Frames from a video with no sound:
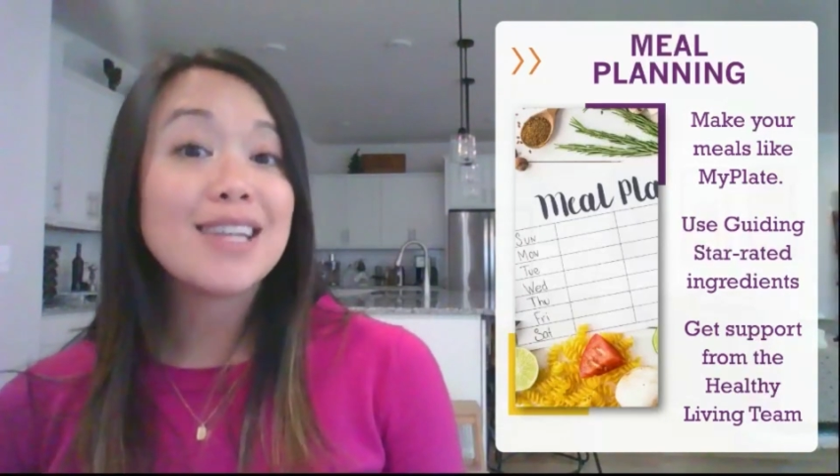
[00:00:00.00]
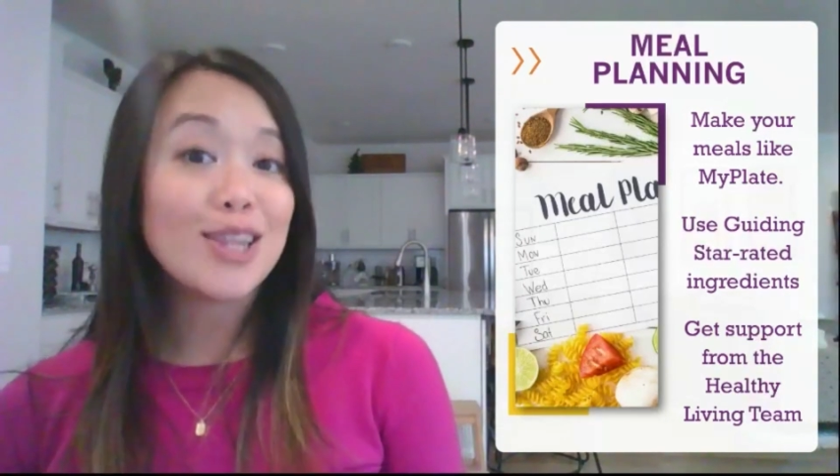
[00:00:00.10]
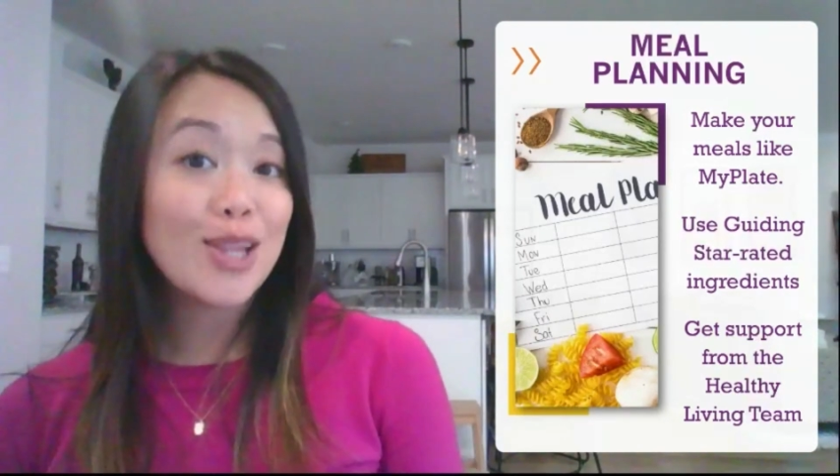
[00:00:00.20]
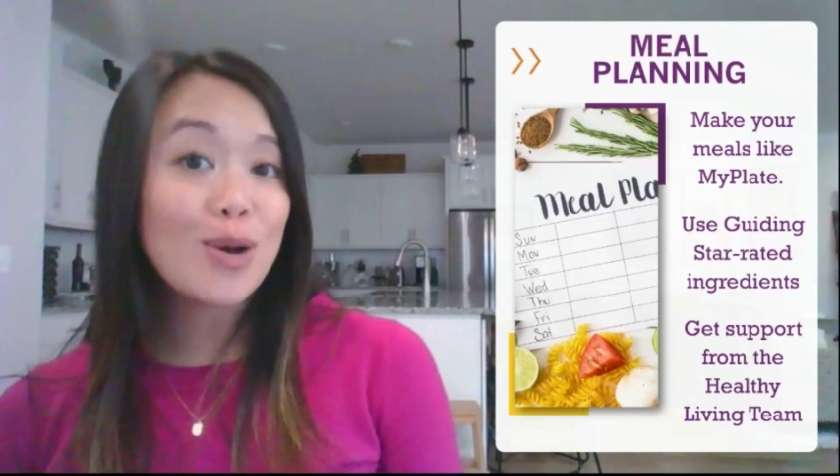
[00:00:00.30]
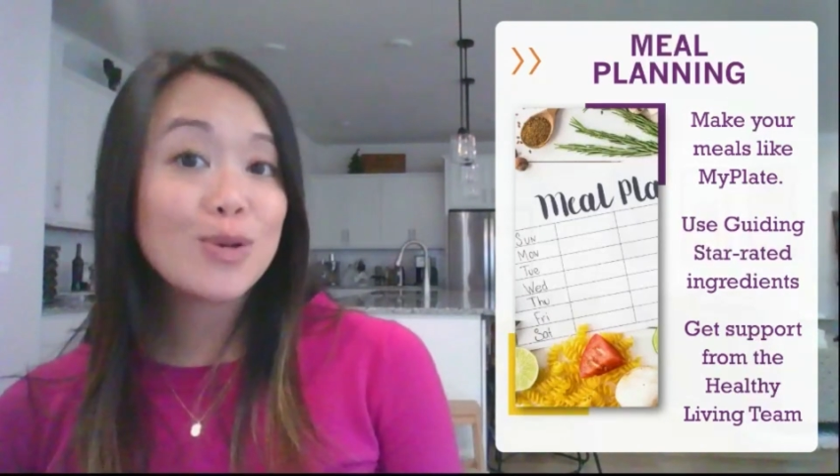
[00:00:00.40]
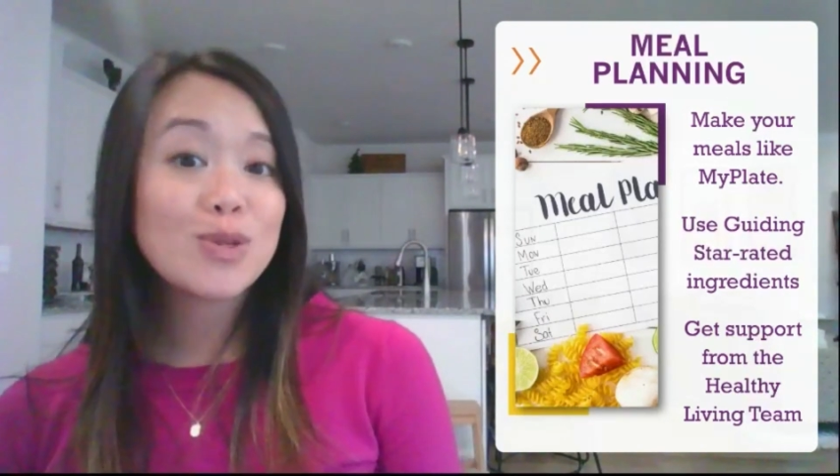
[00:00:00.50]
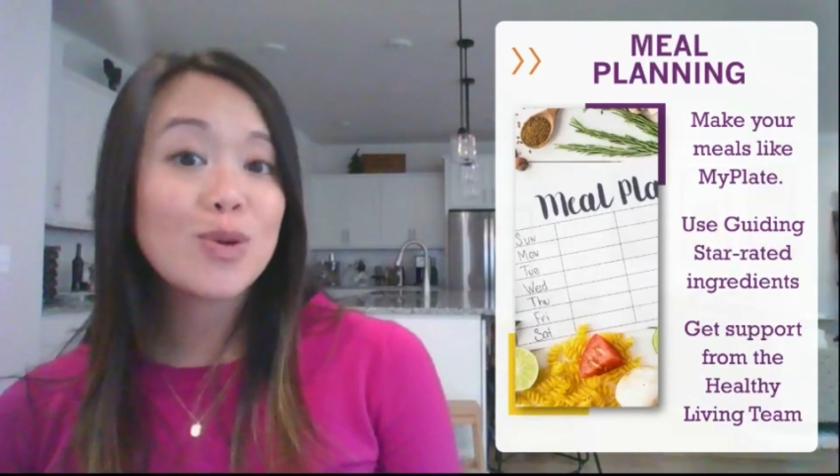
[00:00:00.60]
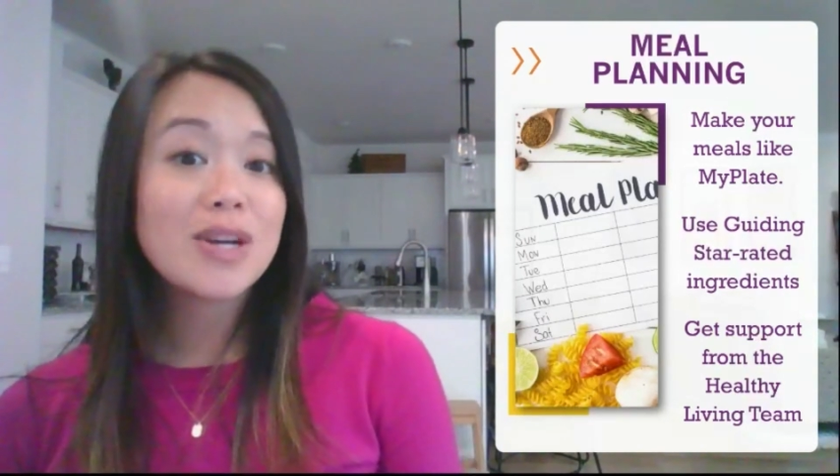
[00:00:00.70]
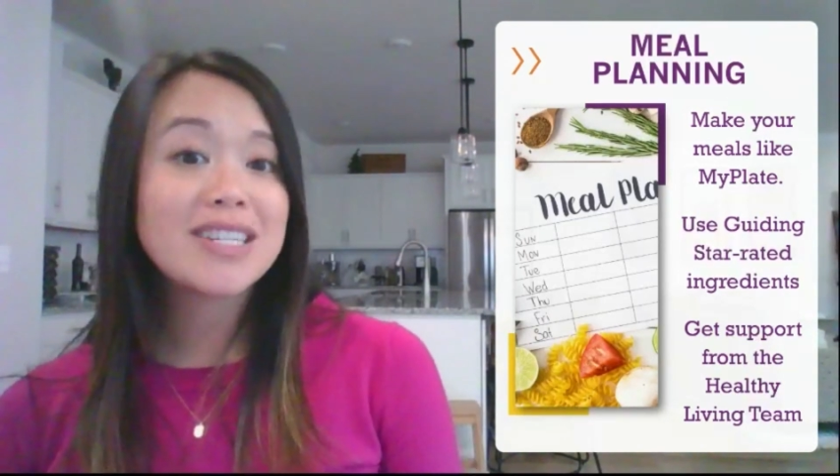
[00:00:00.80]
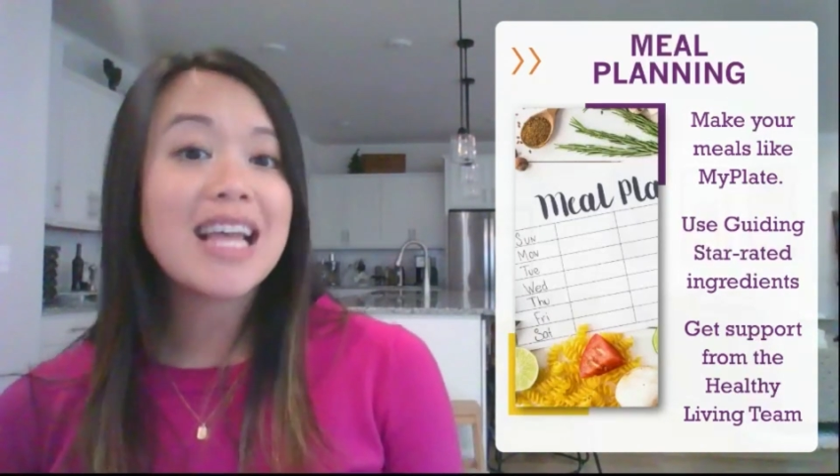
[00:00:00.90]
is a low
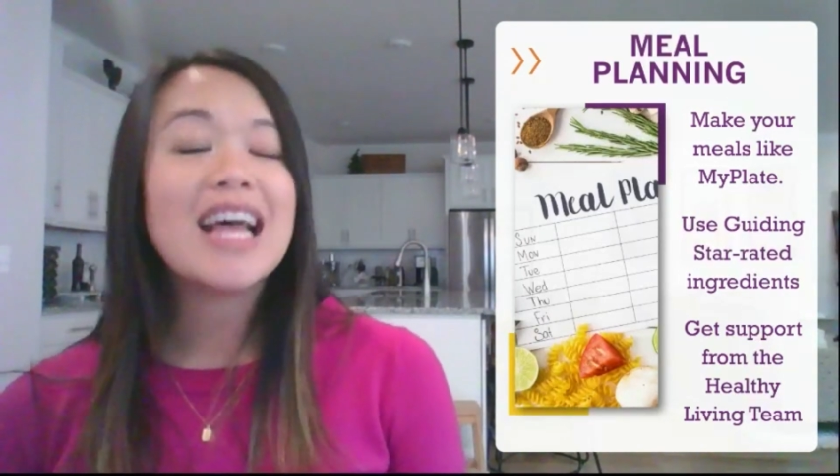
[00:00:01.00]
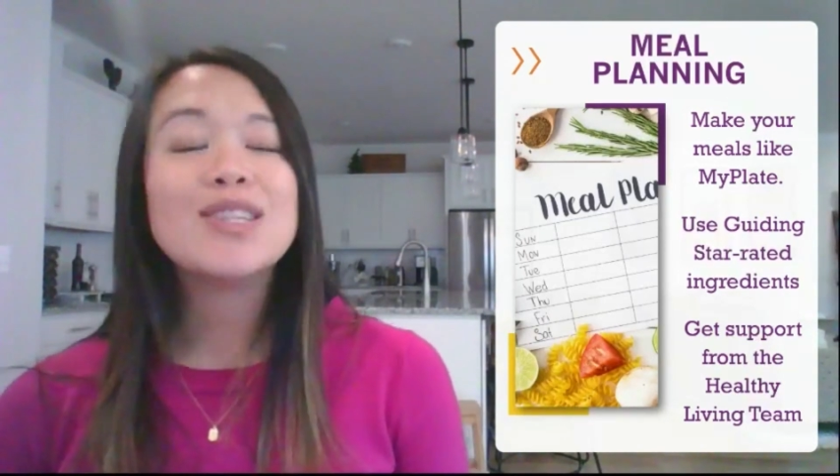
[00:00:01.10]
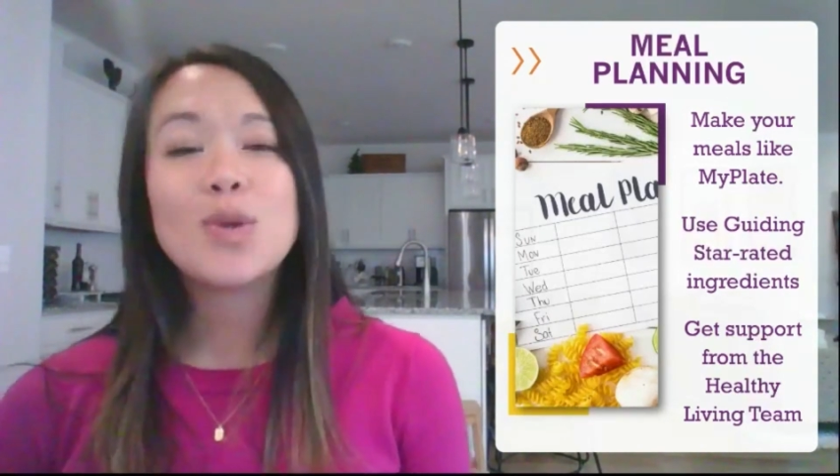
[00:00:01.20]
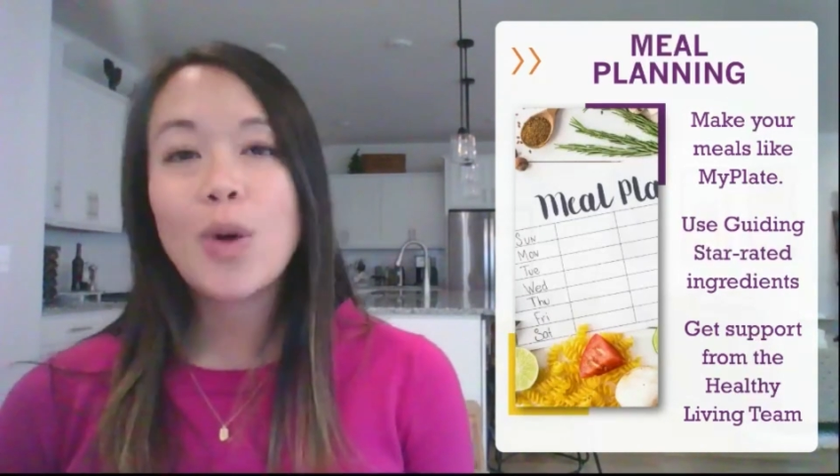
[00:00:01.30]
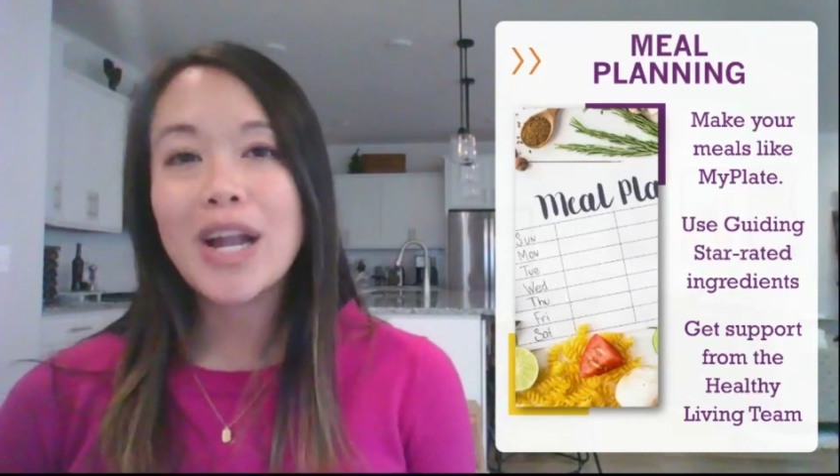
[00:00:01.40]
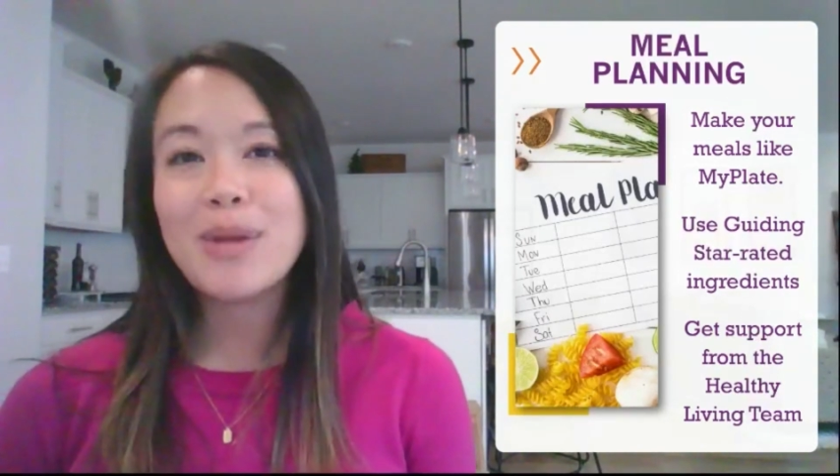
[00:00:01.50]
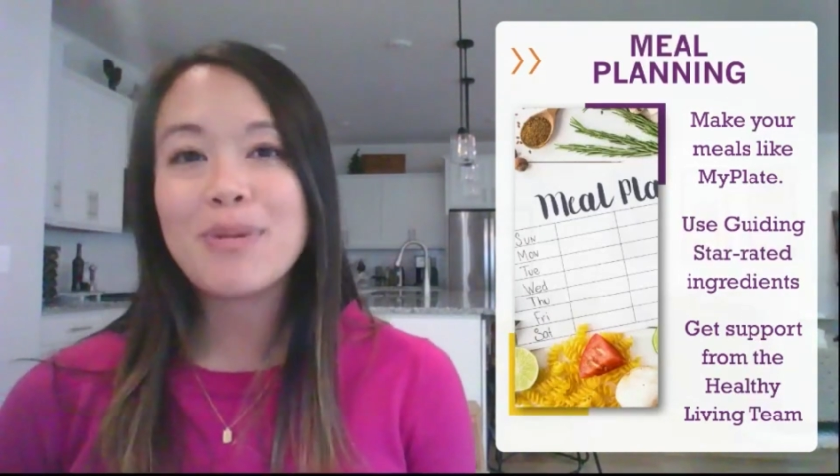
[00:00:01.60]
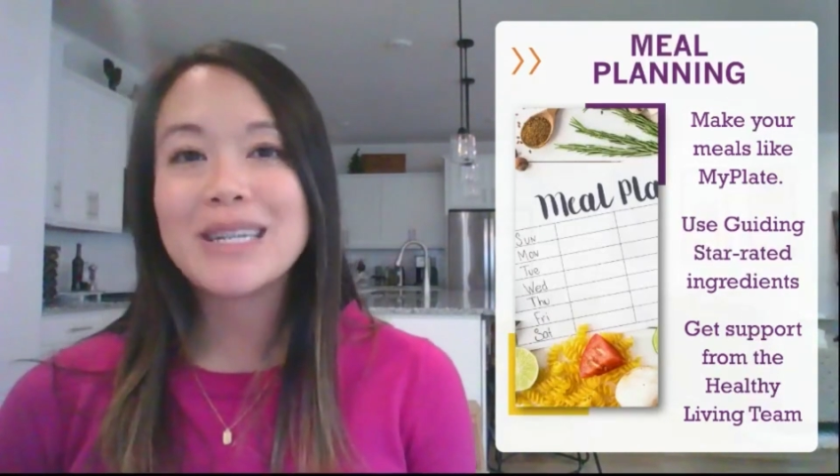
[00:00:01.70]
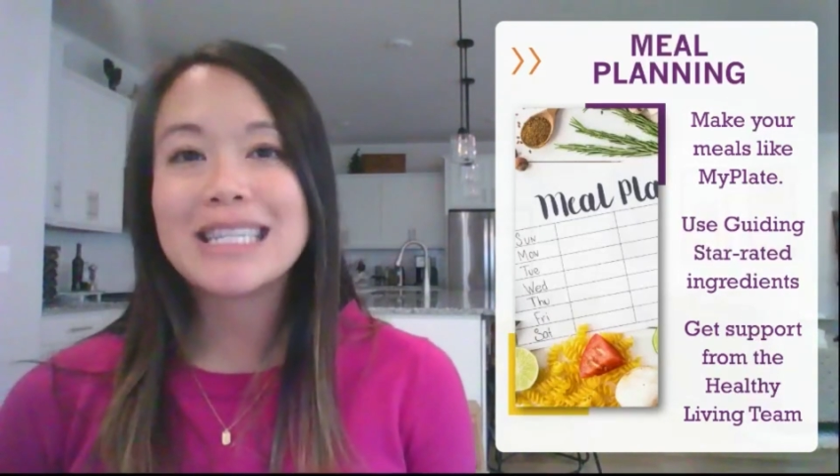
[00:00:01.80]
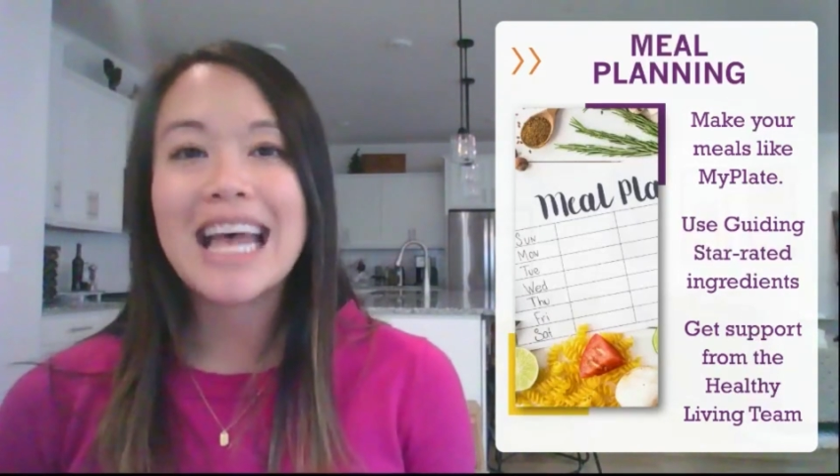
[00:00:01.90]
source and
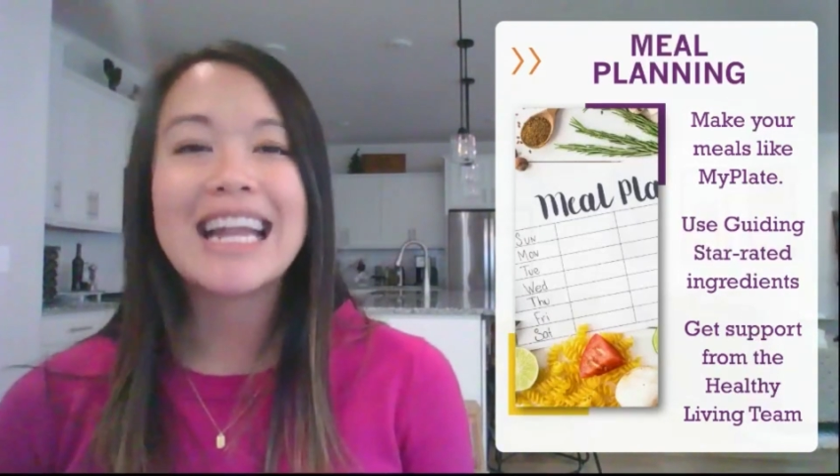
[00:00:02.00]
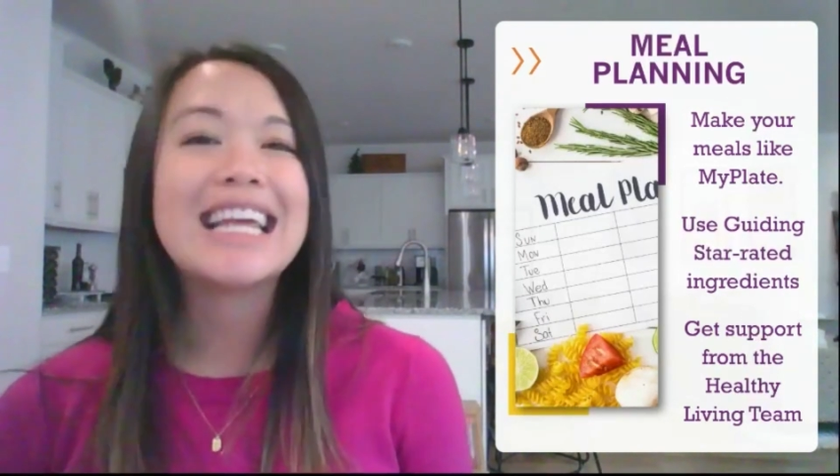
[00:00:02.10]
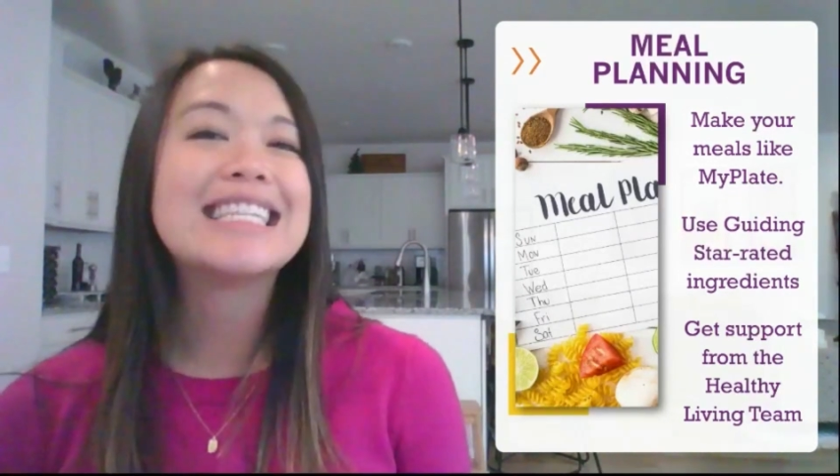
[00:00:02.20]
20%